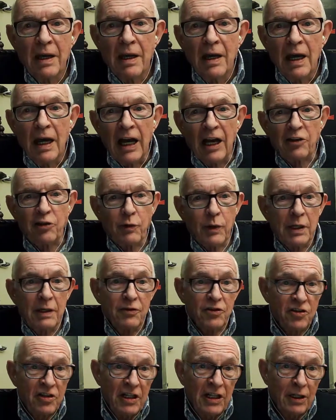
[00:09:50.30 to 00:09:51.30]
As we have
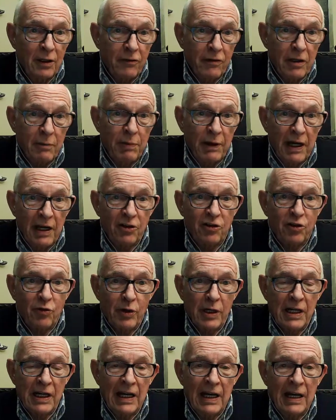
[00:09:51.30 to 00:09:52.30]
seen over the past
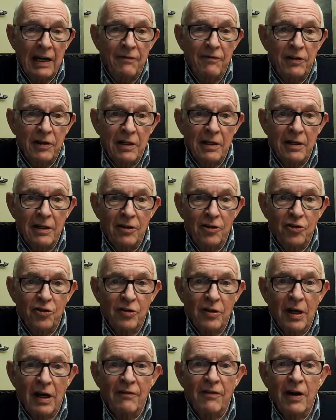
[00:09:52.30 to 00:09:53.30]
3.5 years
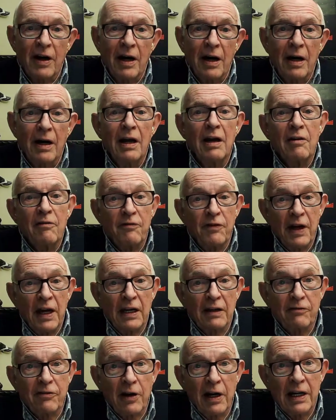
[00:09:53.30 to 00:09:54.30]
of our FANG
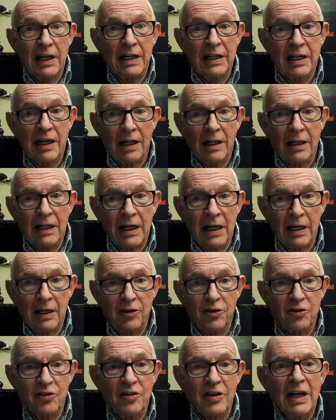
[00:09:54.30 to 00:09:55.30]
Friday
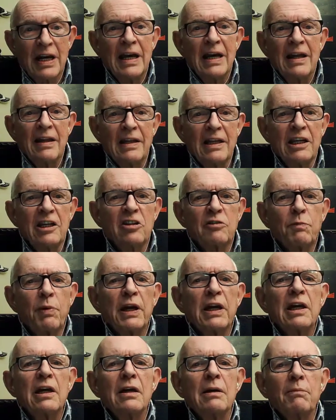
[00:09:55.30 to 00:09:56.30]
telecasts, these
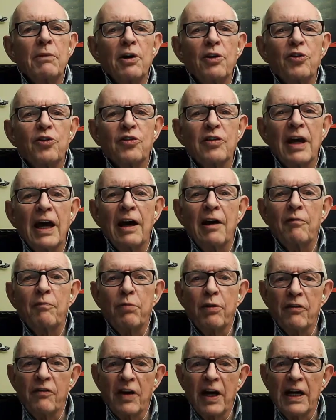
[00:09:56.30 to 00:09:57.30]
behemoths have
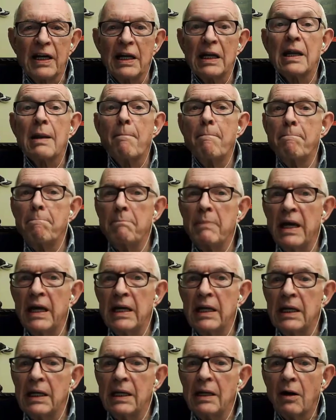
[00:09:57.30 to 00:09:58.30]
provided
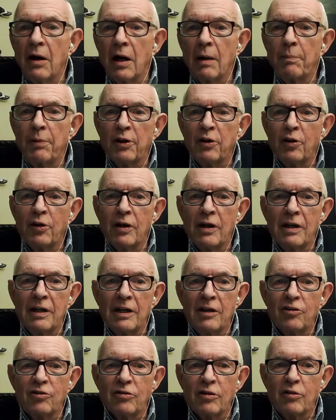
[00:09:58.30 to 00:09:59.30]
many
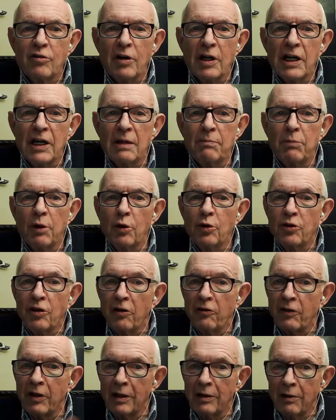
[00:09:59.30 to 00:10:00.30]
opportunities to trade, both on
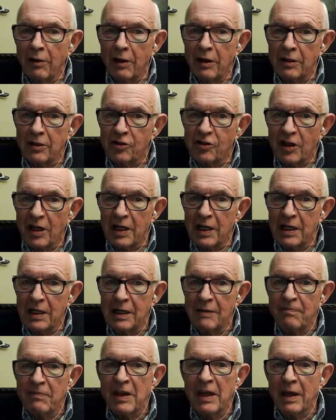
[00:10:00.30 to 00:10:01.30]
the long side
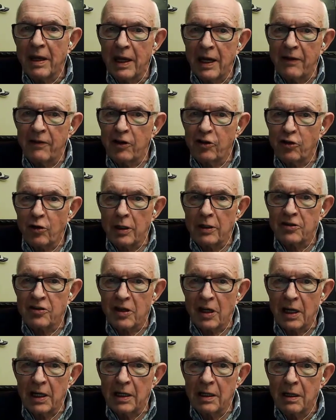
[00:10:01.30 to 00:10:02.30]
and the short
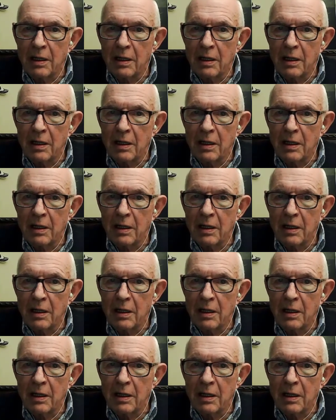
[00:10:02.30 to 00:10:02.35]
side.